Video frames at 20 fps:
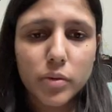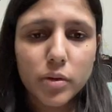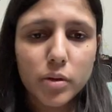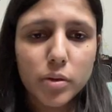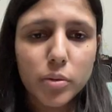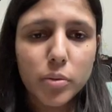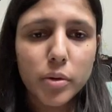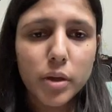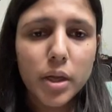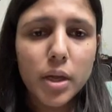
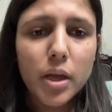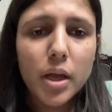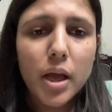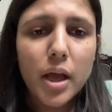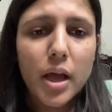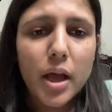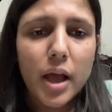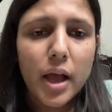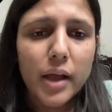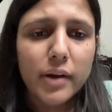Okay,
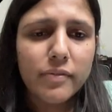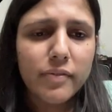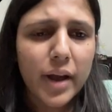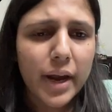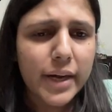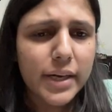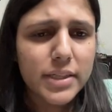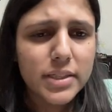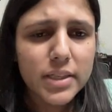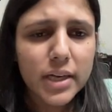and
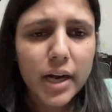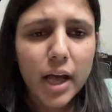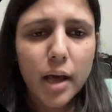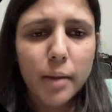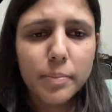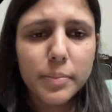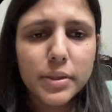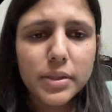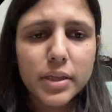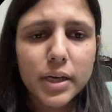why does that
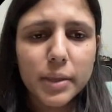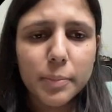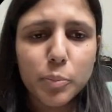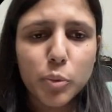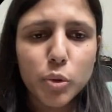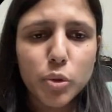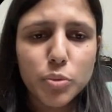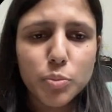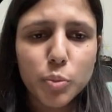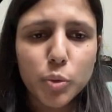happen? That
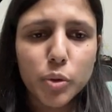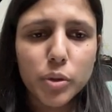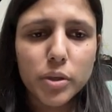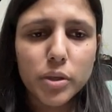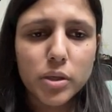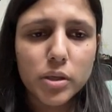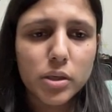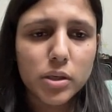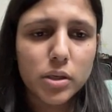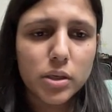
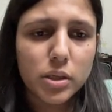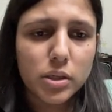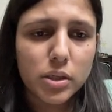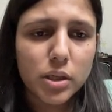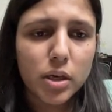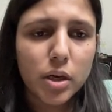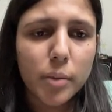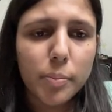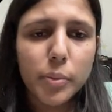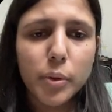
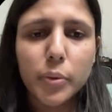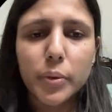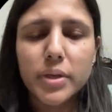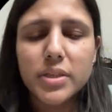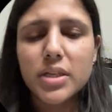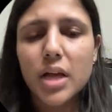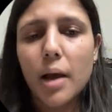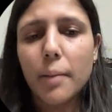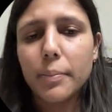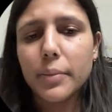the compute
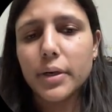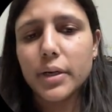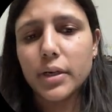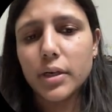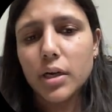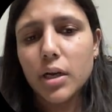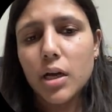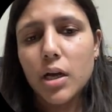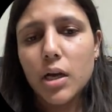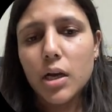is
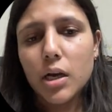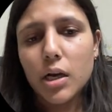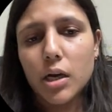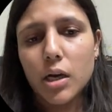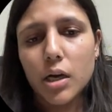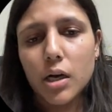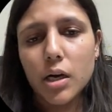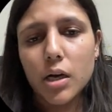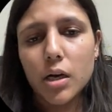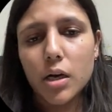happened.
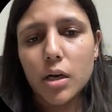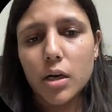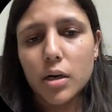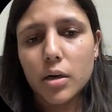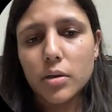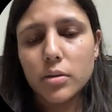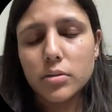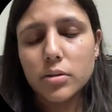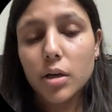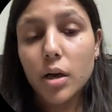
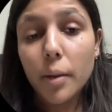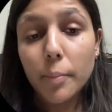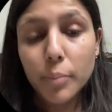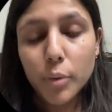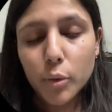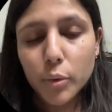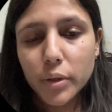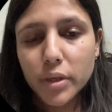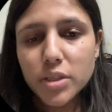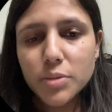The
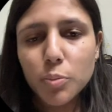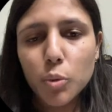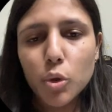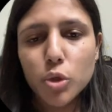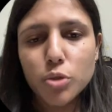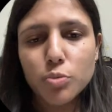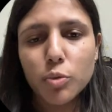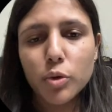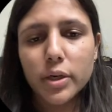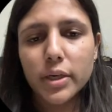compute is
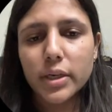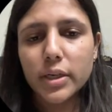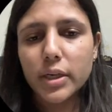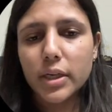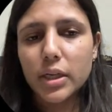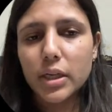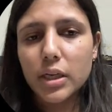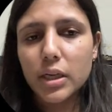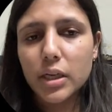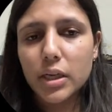postponed
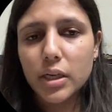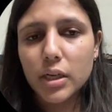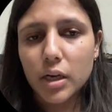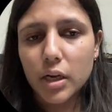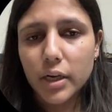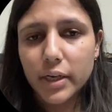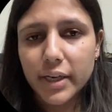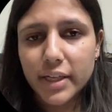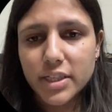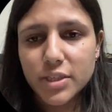till
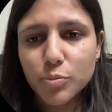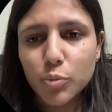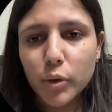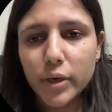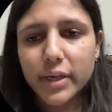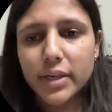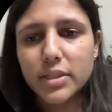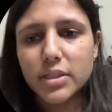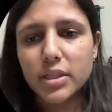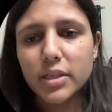a test
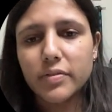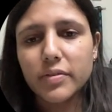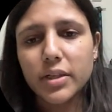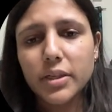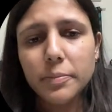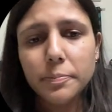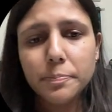point is given.